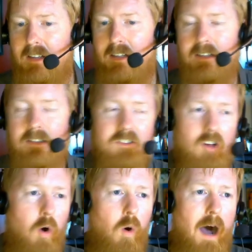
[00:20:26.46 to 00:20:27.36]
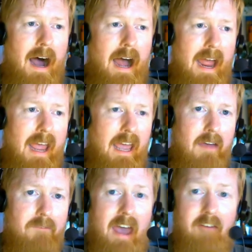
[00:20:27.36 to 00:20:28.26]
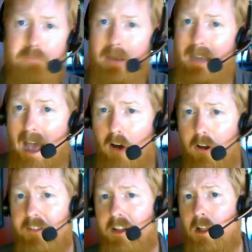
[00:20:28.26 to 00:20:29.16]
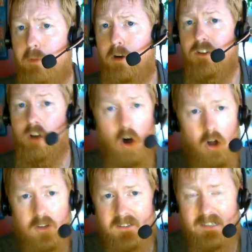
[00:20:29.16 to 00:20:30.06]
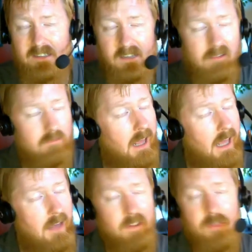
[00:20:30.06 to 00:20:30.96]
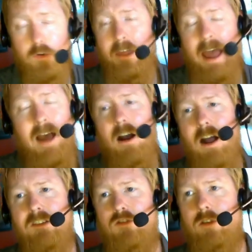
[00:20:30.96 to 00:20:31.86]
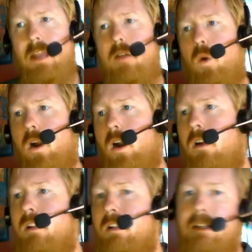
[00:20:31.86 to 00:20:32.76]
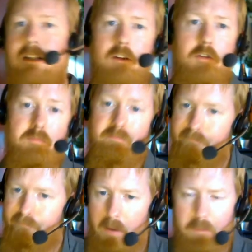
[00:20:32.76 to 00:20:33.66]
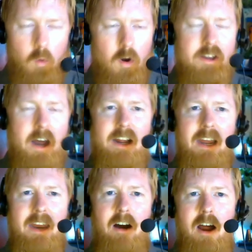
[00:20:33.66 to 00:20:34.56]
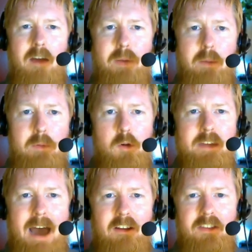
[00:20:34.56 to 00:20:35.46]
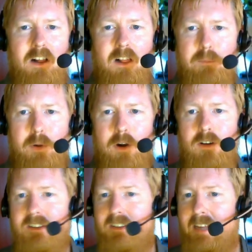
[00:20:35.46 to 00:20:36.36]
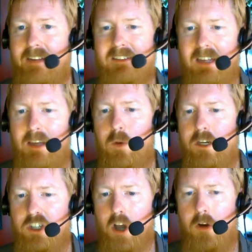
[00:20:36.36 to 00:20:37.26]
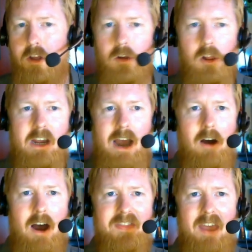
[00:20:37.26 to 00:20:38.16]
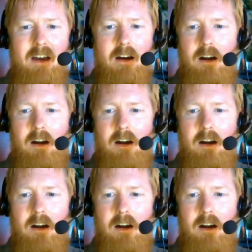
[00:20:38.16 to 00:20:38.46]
So I have been out on the Clippers all season, even through that hot streak where people were dunking on people who doubted the Clippers and saying, see, we showed you, look how hot they are.